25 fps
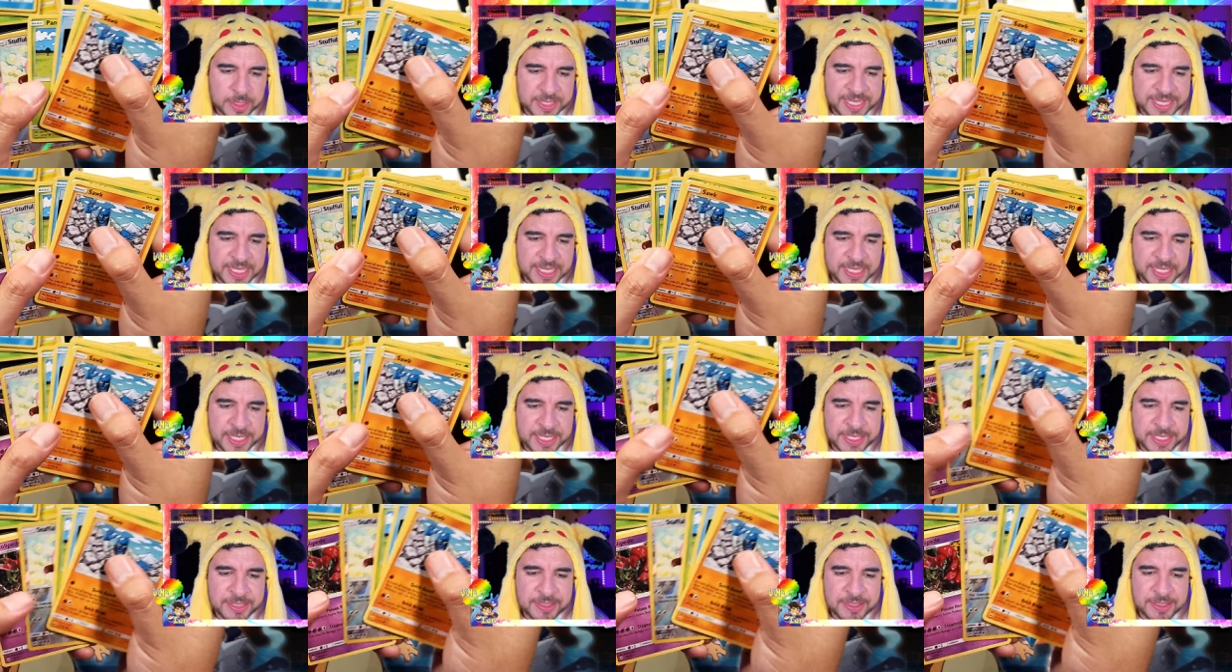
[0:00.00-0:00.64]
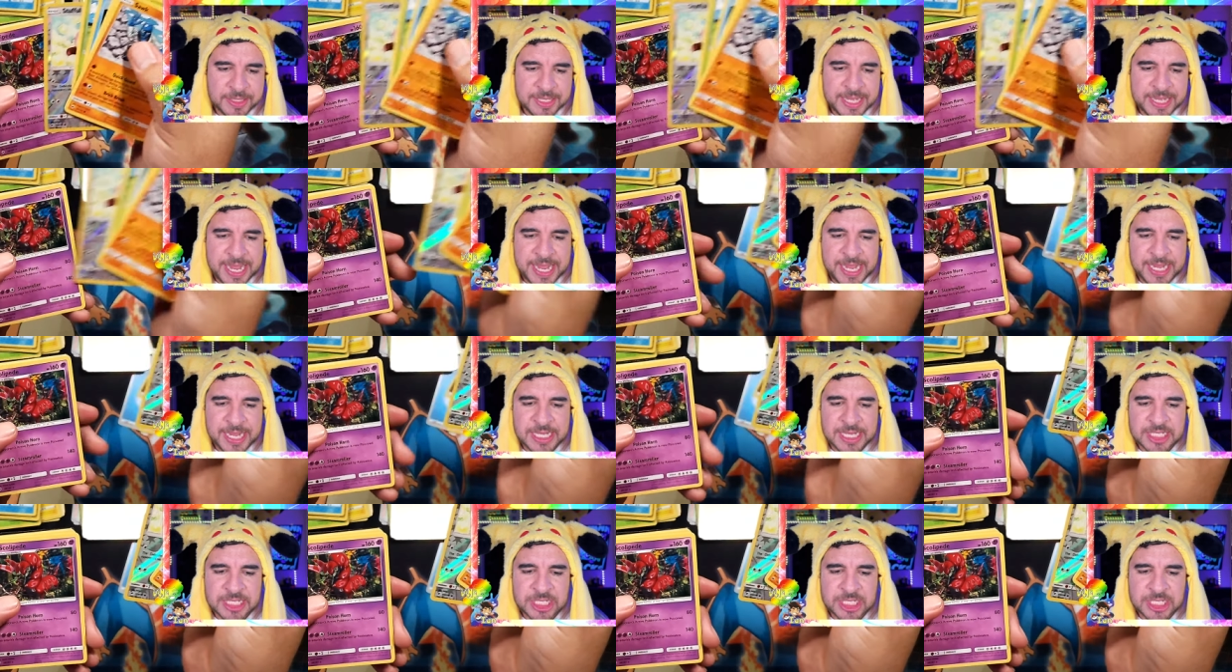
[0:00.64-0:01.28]
and
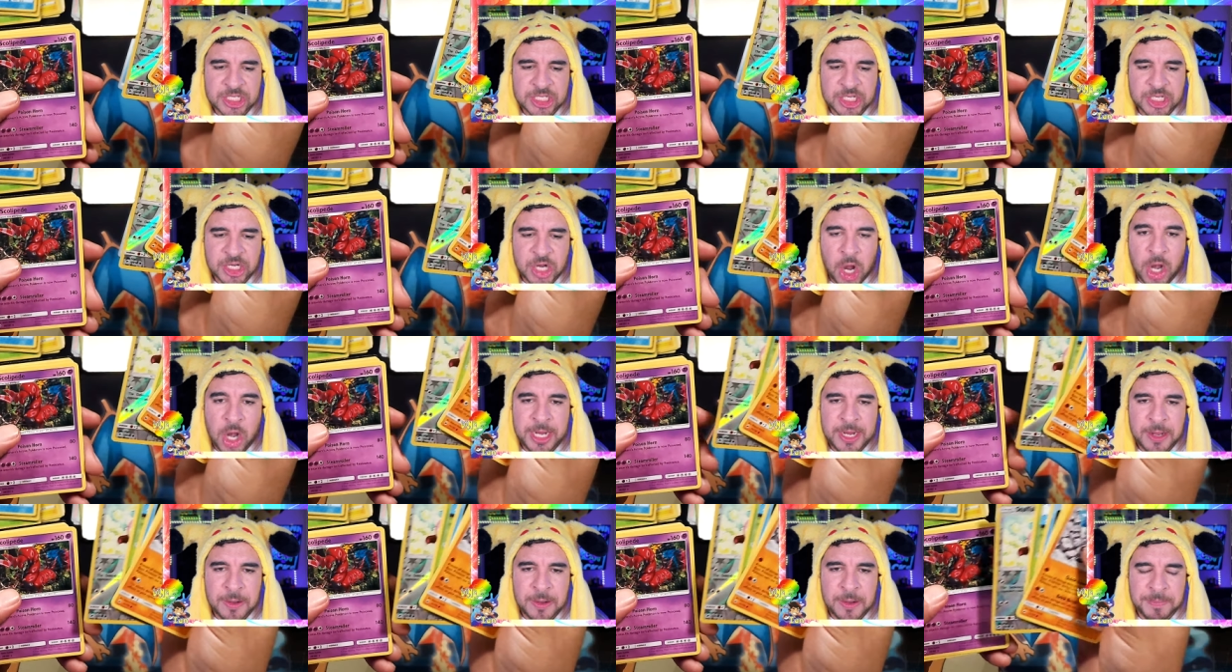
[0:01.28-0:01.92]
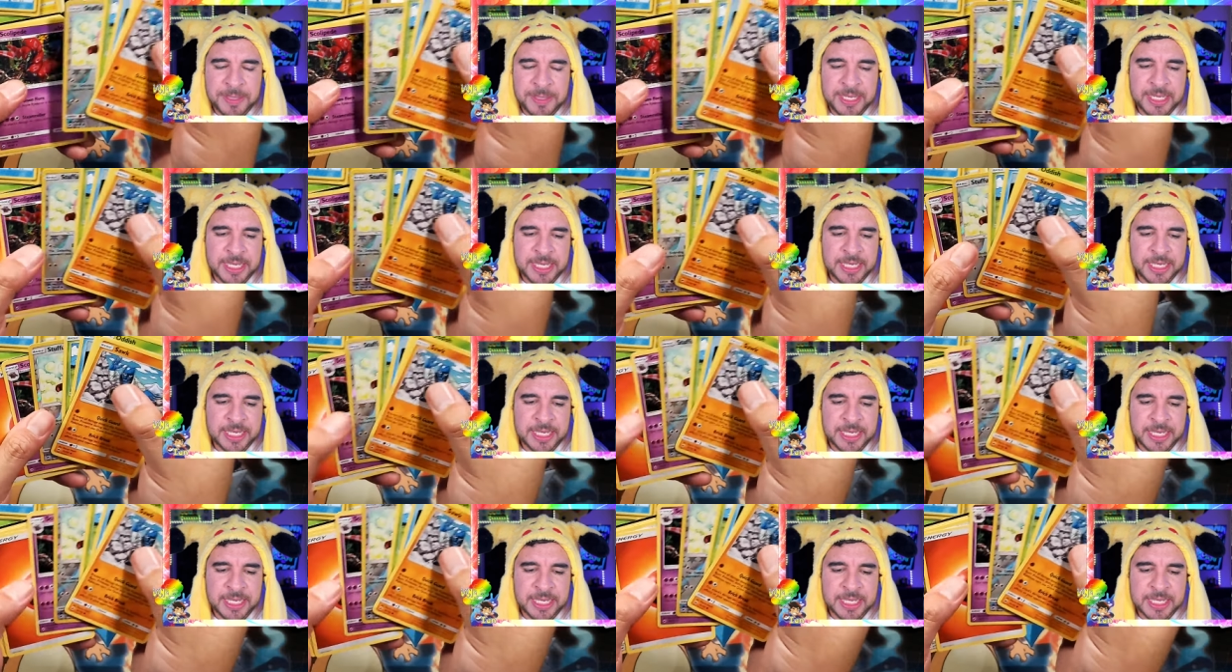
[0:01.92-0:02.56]
a
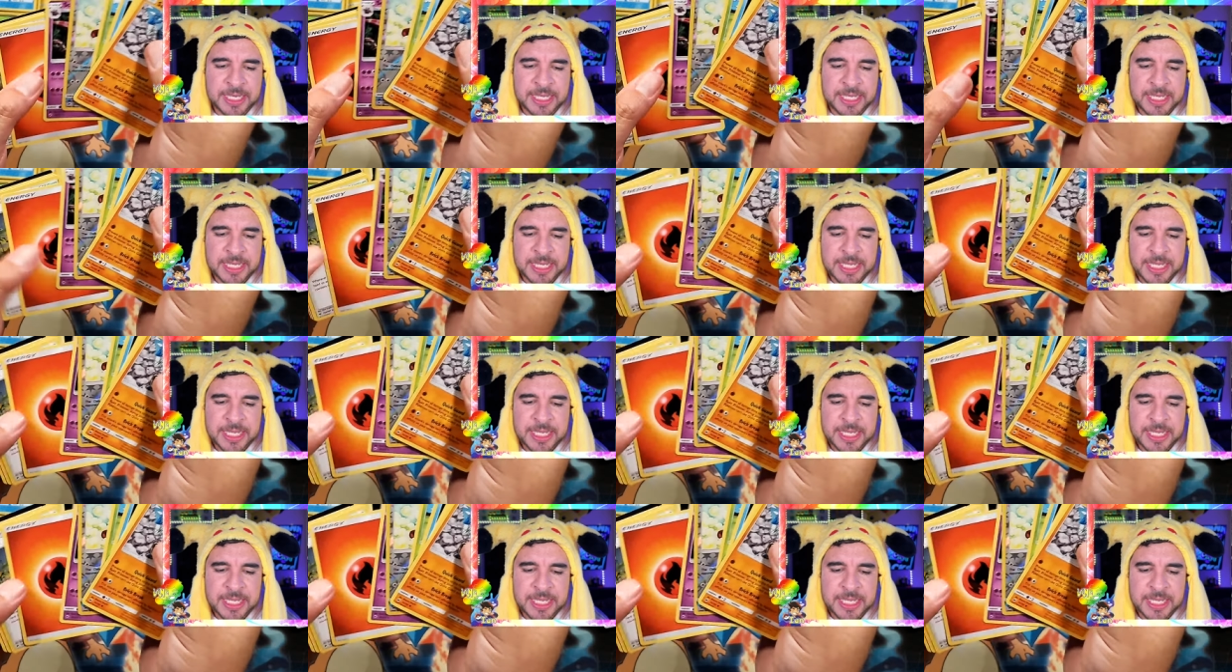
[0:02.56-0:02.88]
Scolipede,